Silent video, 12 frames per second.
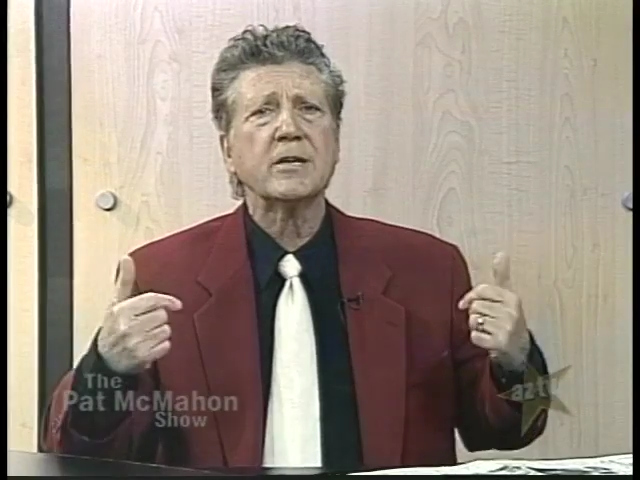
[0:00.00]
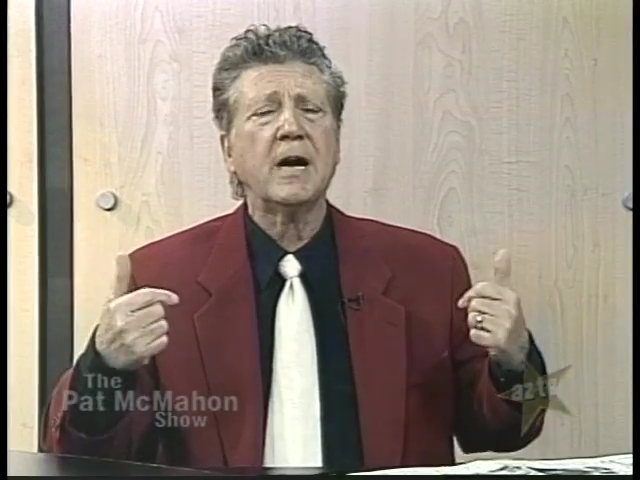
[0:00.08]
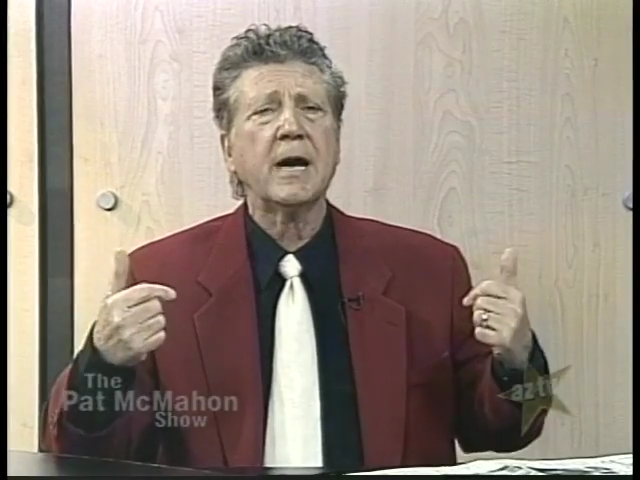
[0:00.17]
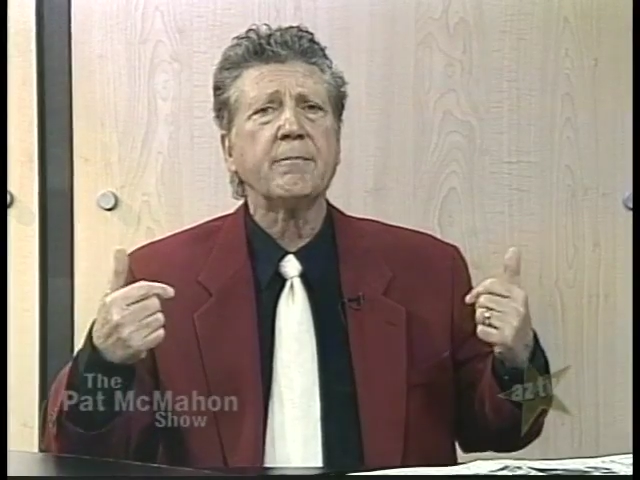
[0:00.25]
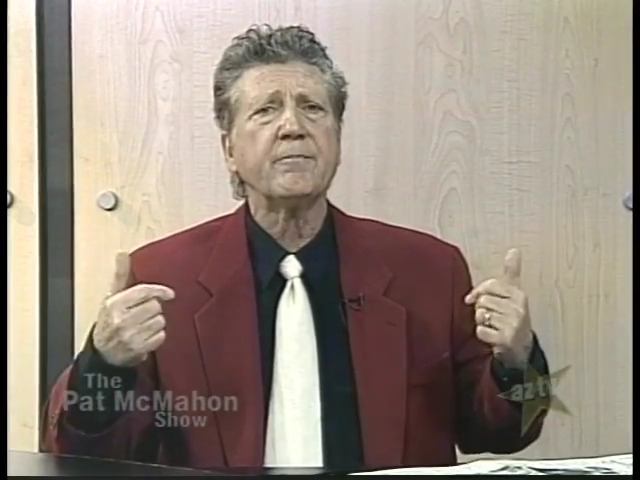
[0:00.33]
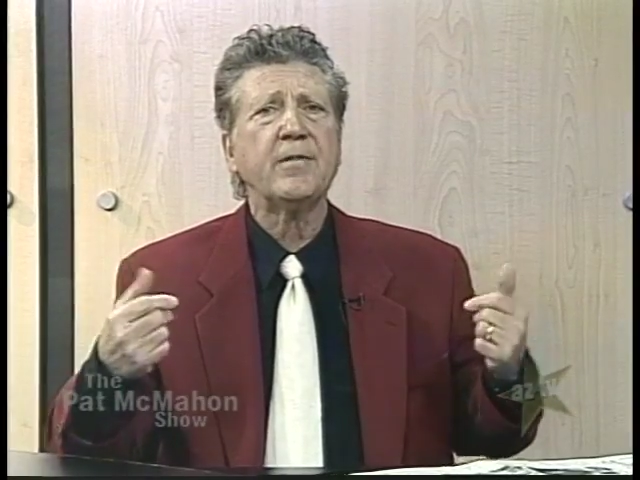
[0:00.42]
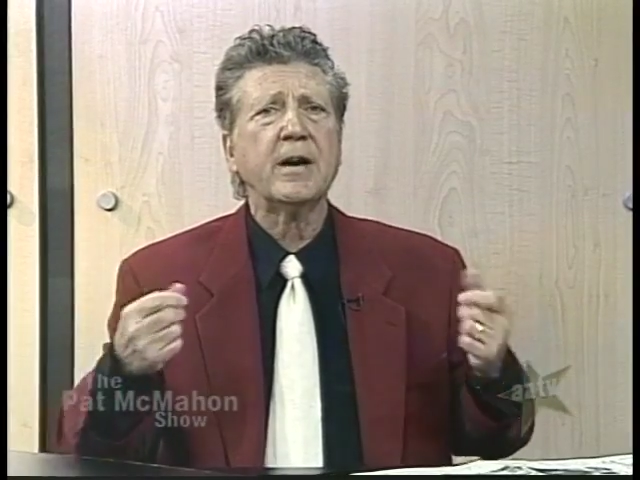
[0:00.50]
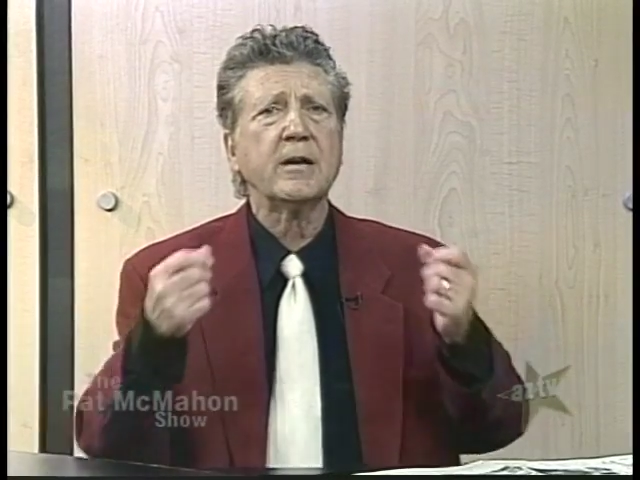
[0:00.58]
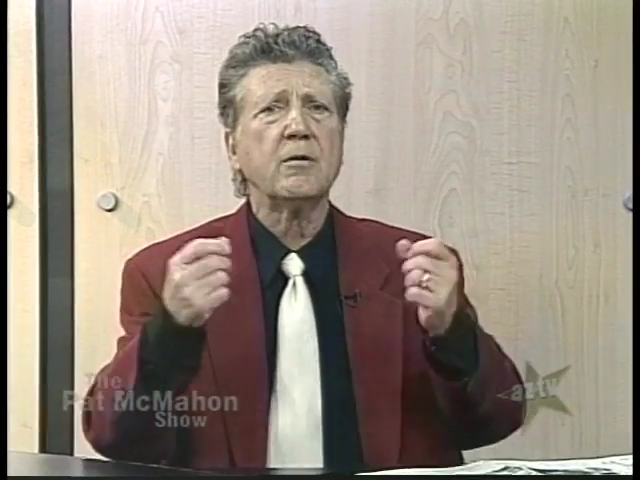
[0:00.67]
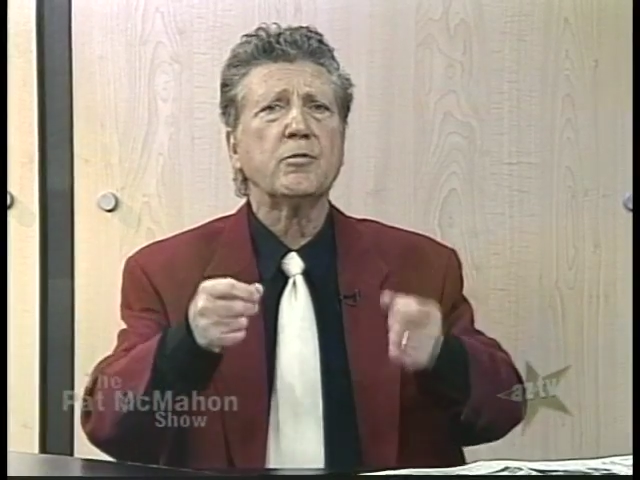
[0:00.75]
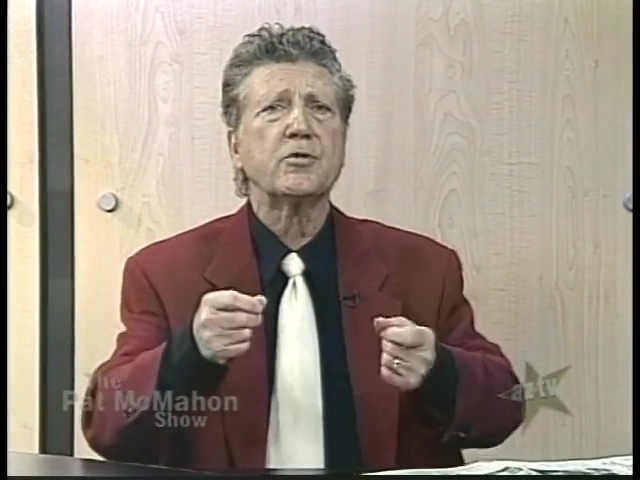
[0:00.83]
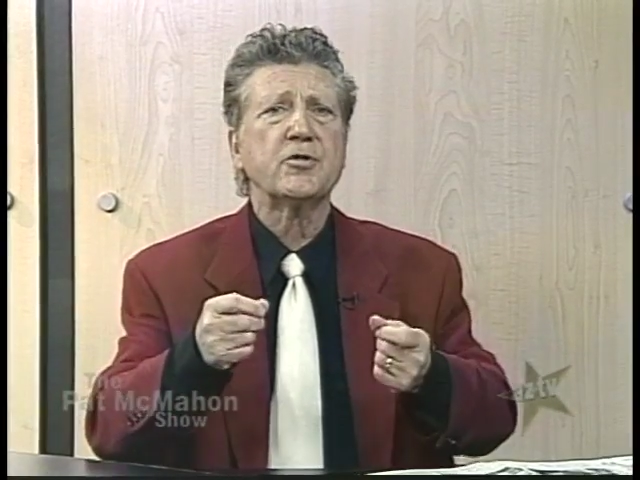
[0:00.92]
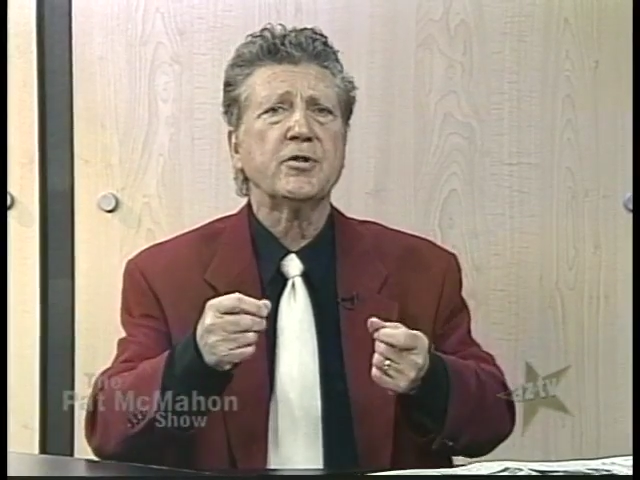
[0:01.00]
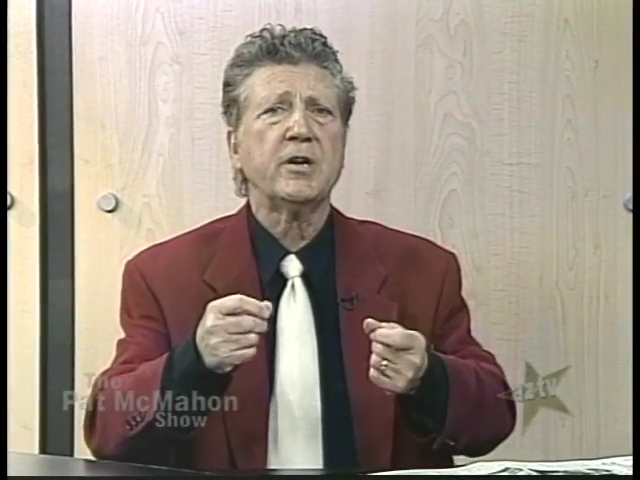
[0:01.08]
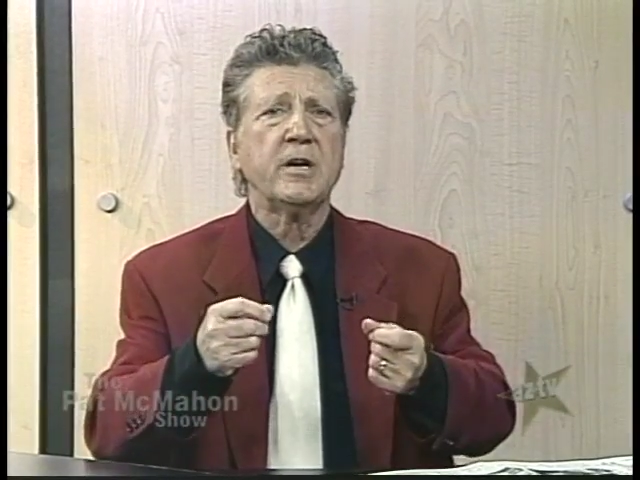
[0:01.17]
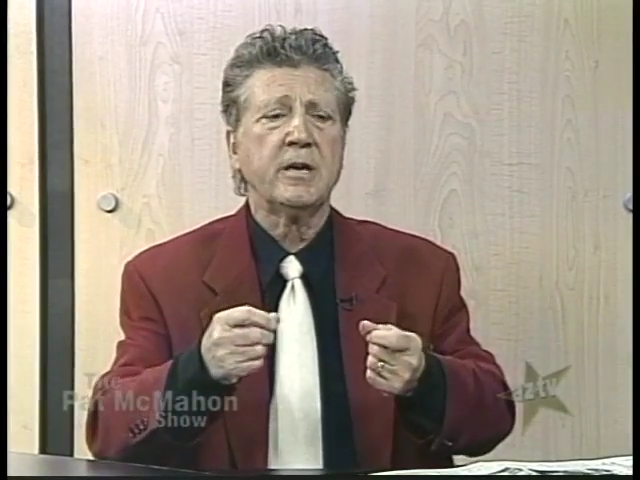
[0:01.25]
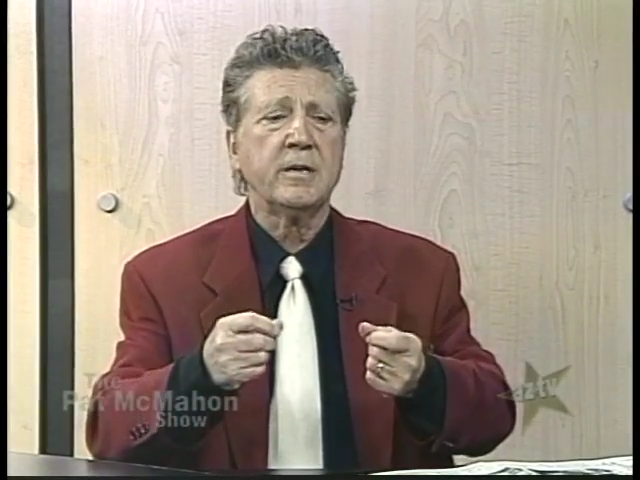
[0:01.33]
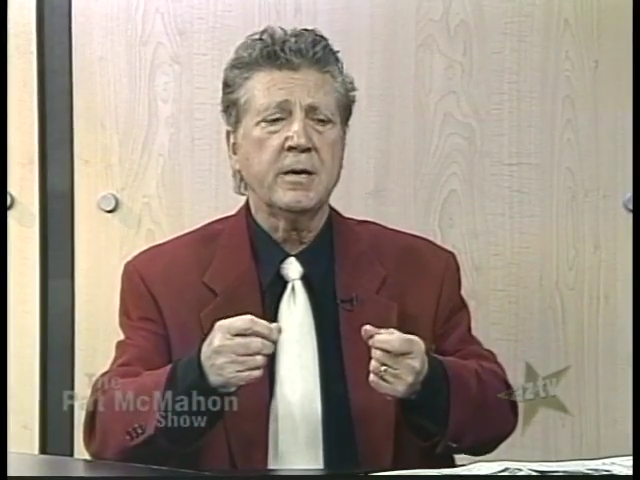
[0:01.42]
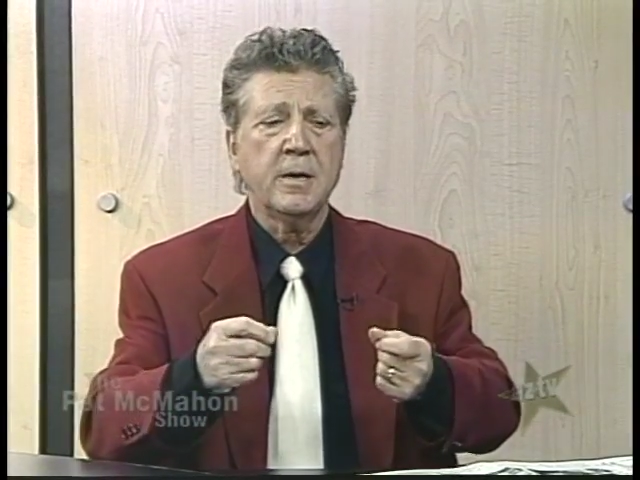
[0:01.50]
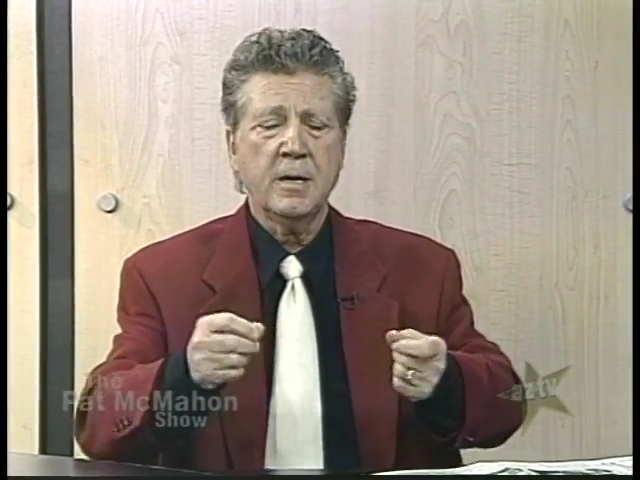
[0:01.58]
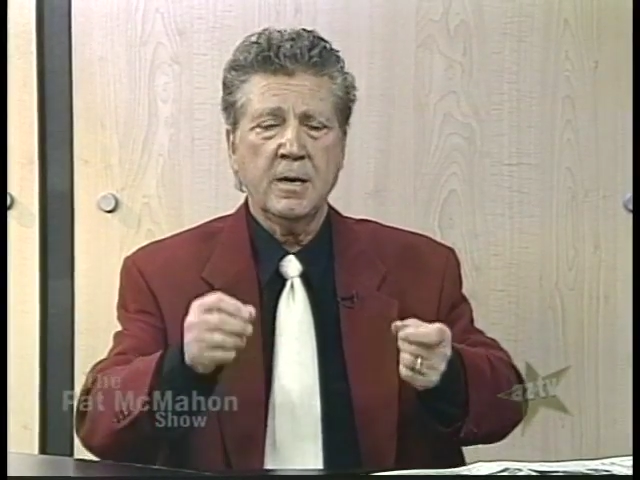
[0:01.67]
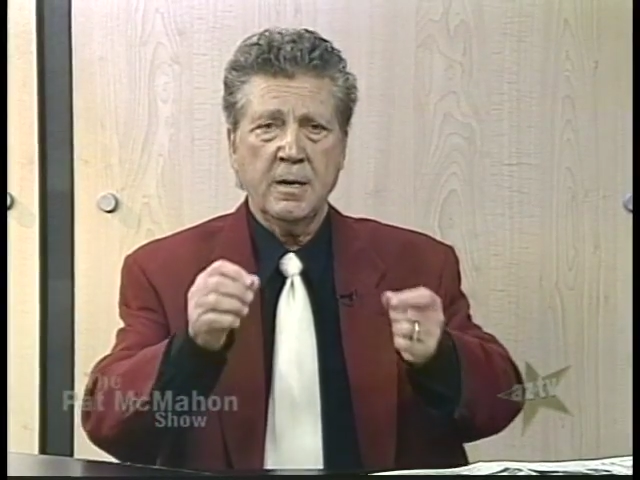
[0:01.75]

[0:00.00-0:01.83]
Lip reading: time, find out what you need.